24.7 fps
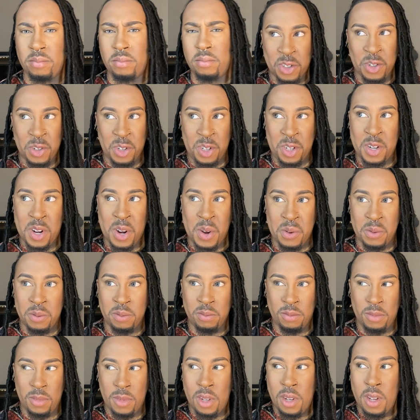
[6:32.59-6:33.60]
sure you don't
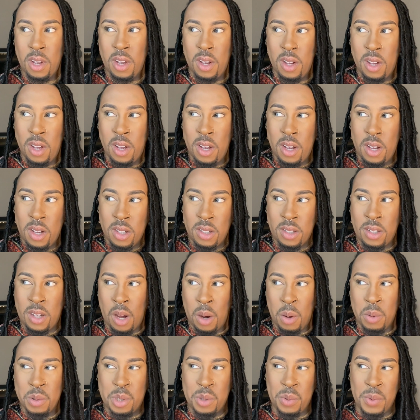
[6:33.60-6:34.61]

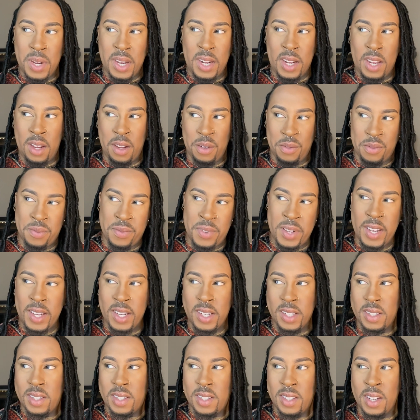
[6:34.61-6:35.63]
go to any
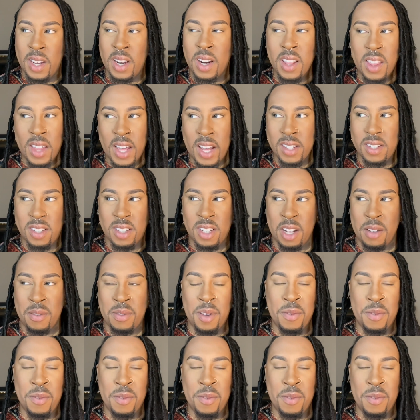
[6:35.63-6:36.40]
events, none of that stuff.